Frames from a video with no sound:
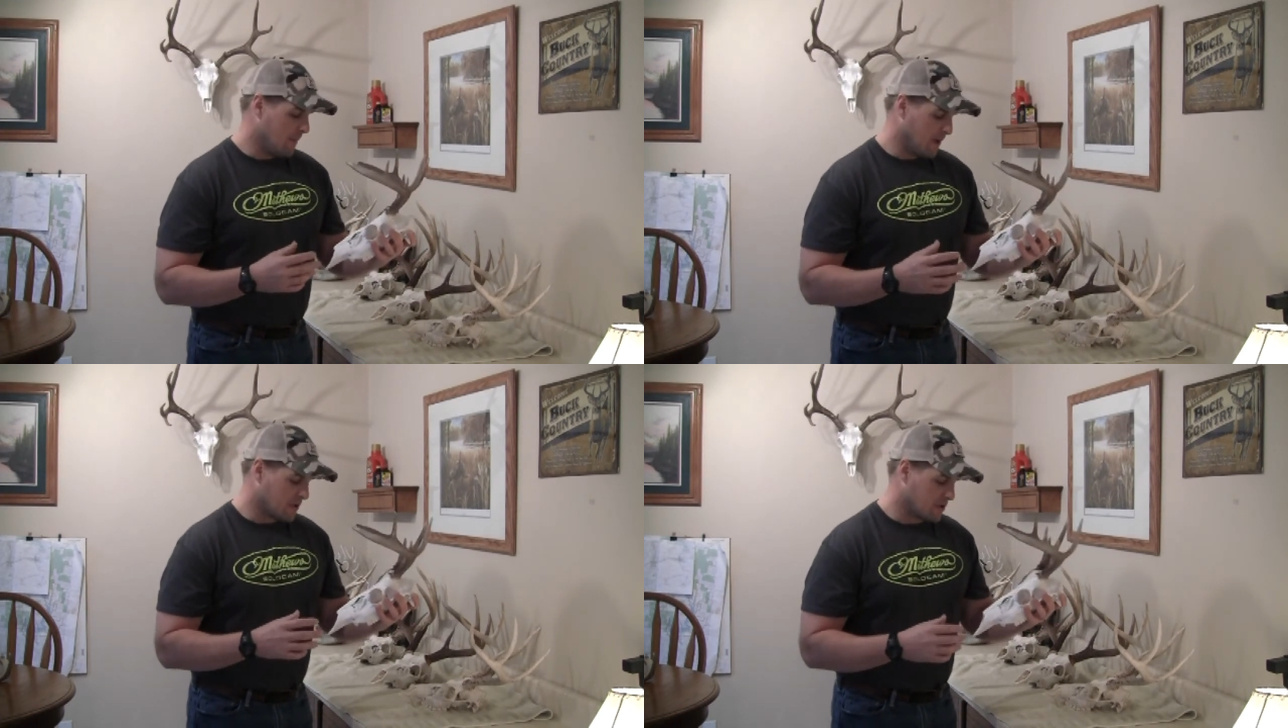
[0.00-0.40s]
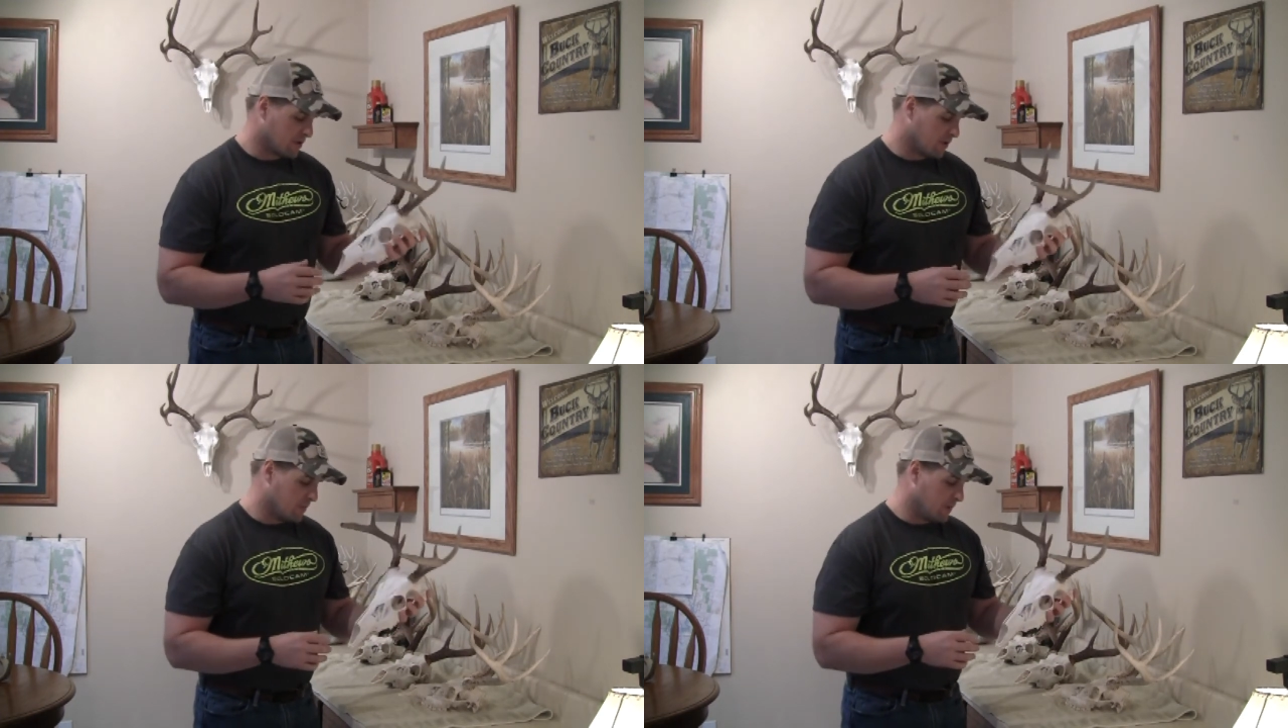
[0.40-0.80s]
I'm not
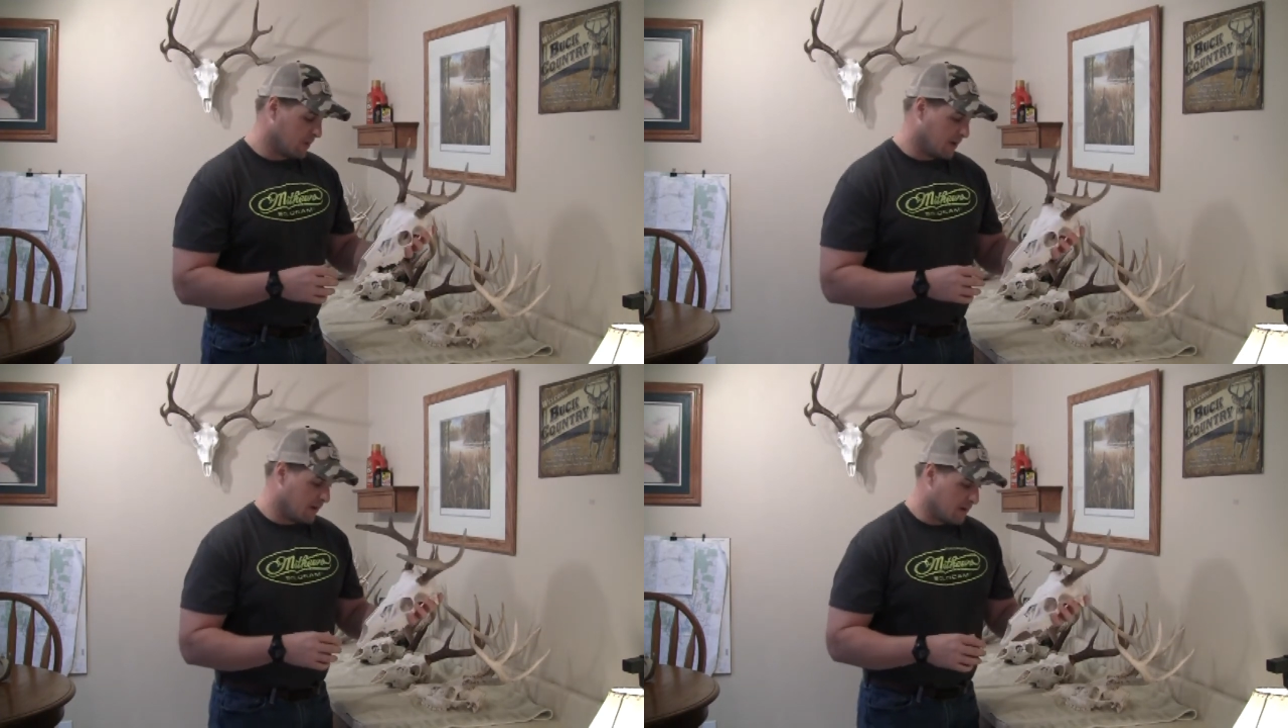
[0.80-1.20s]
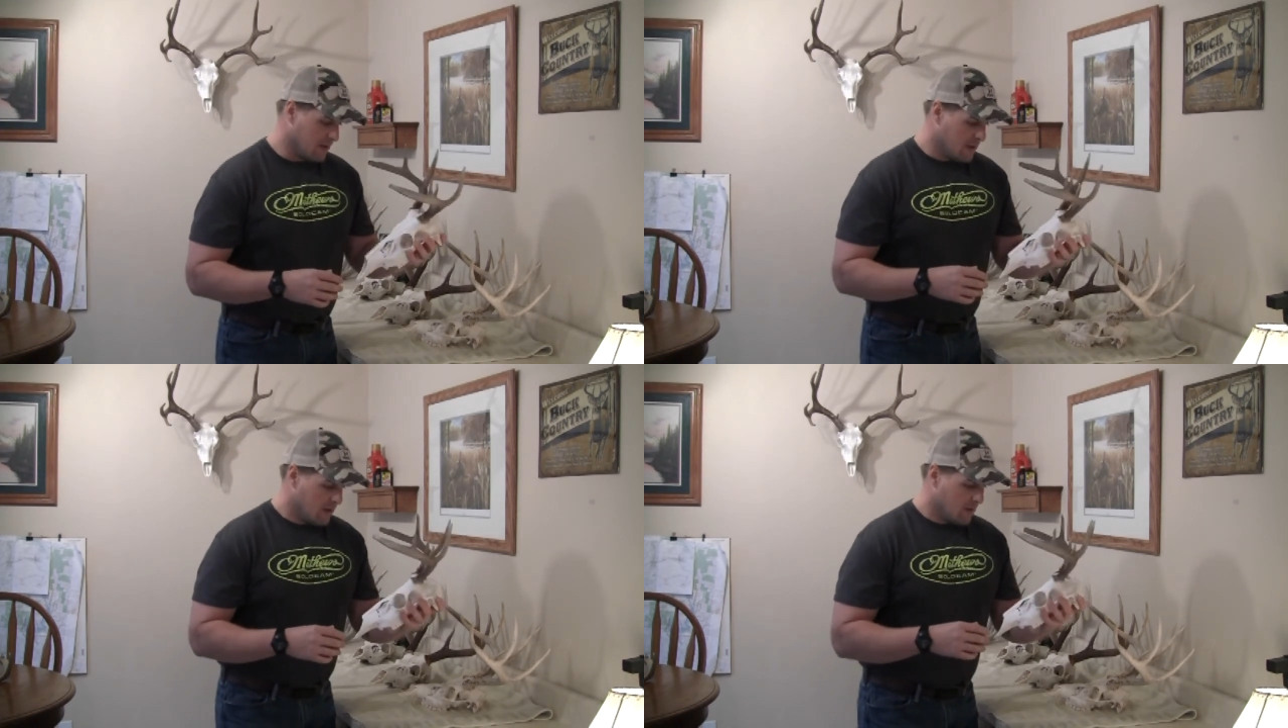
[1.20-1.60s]
sure,
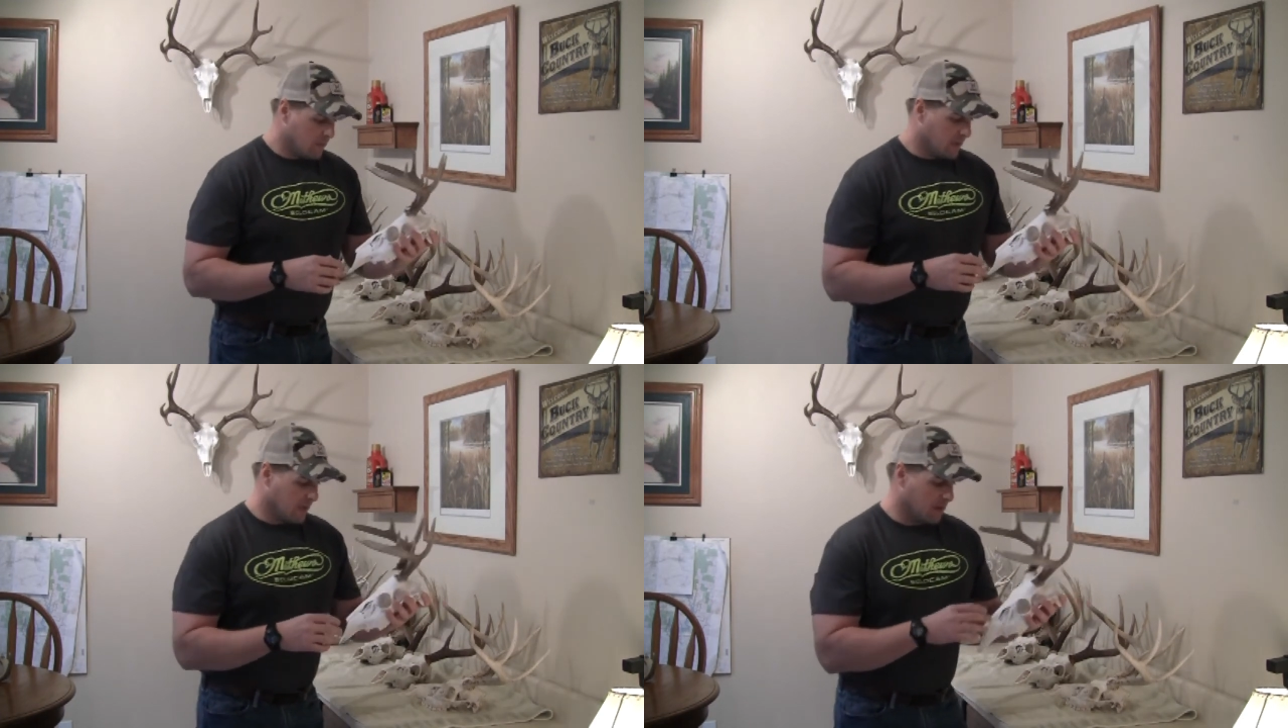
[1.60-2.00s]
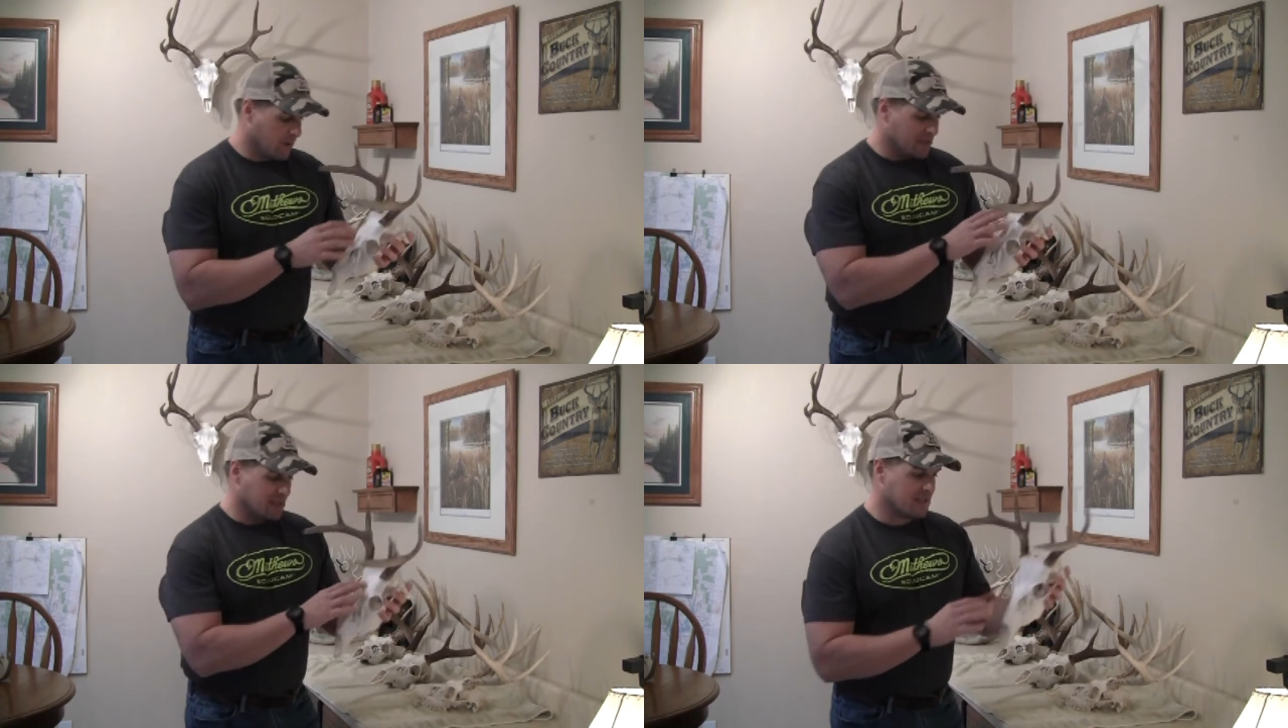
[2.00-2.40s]
but
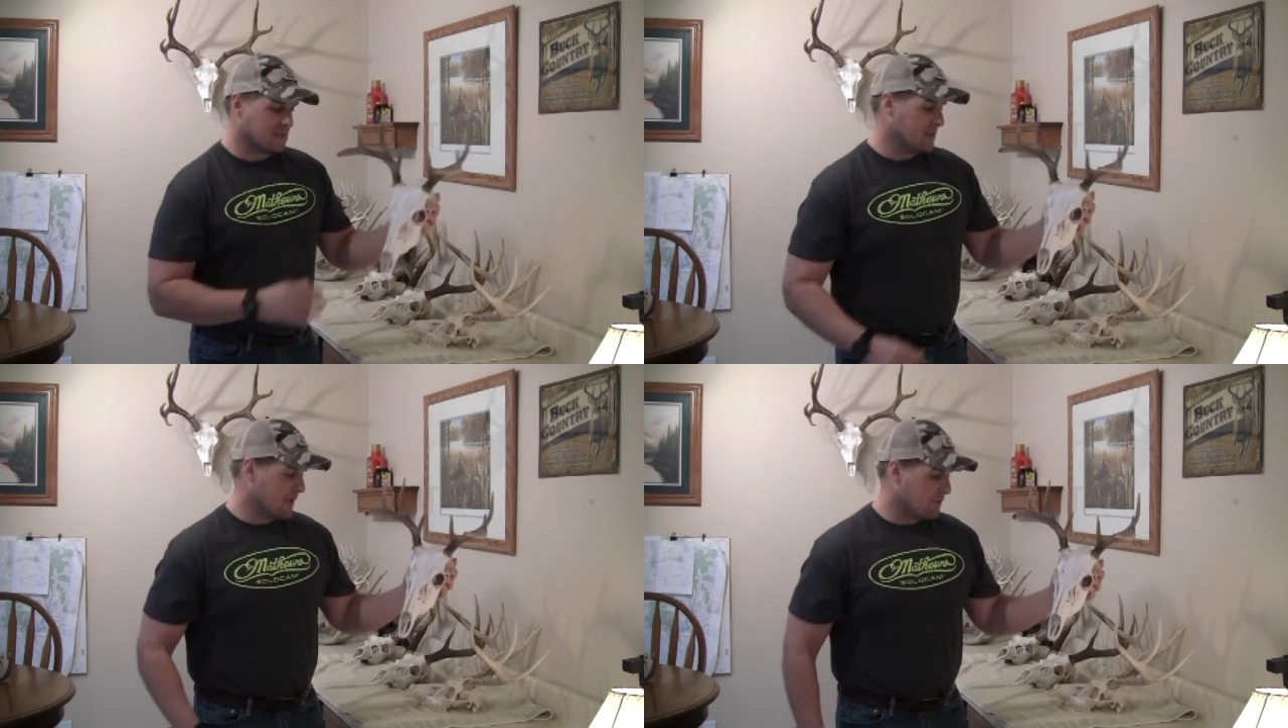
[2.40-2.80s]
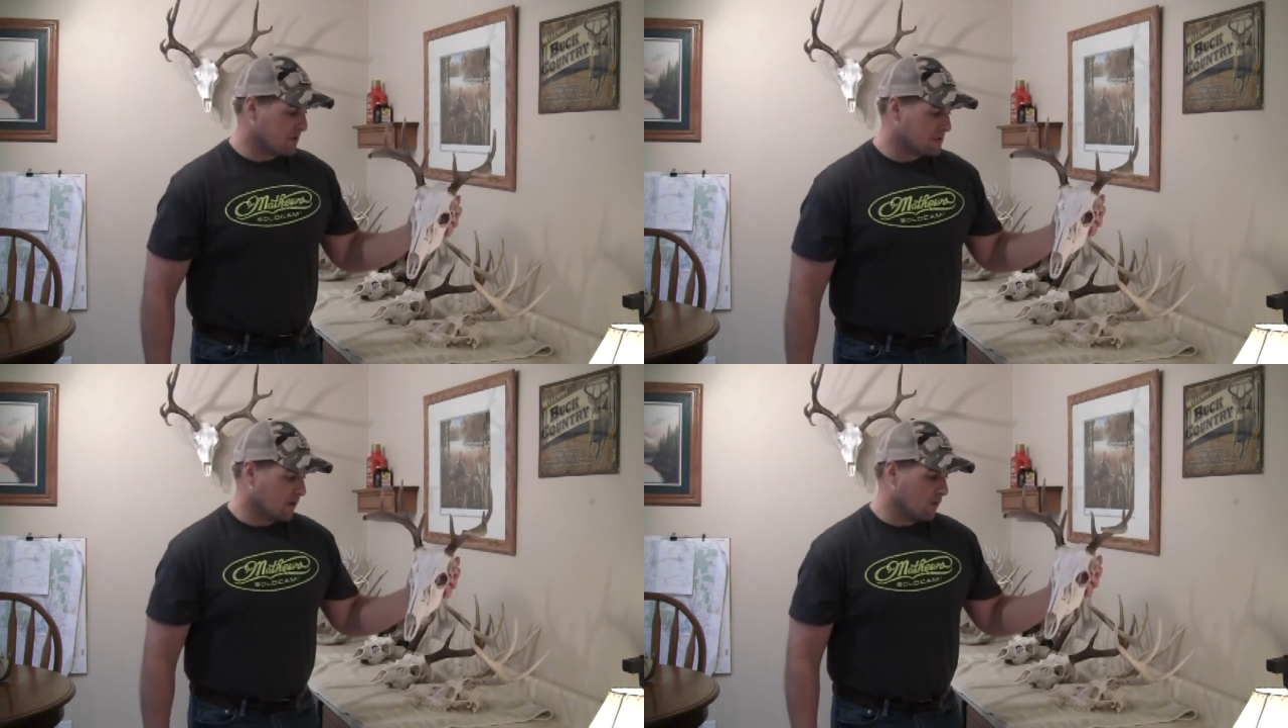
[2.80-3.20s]
anyways, this is the
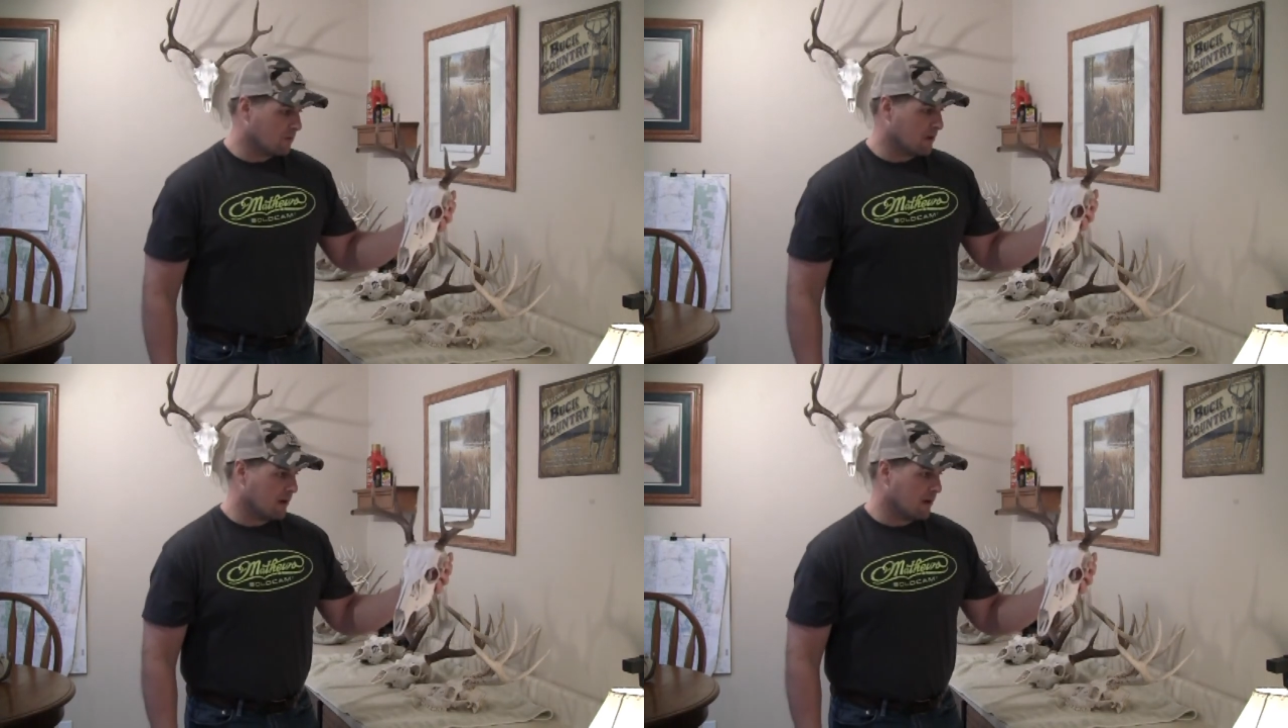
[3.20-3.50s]
end result.